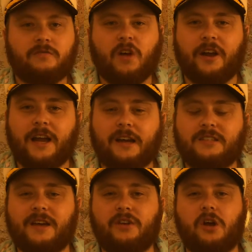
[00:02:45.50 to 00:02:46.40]
Right, now
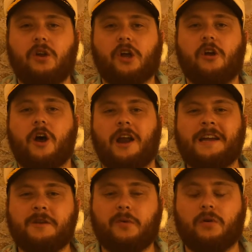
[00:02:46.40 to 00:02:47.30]
let's have a little look on our
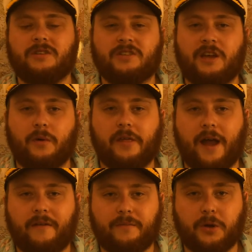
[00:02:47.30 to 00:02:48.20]
leaderboard and see where
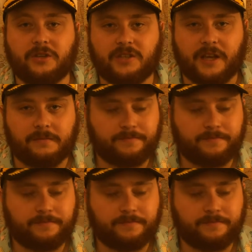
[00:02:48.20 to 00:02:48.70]
that puts it.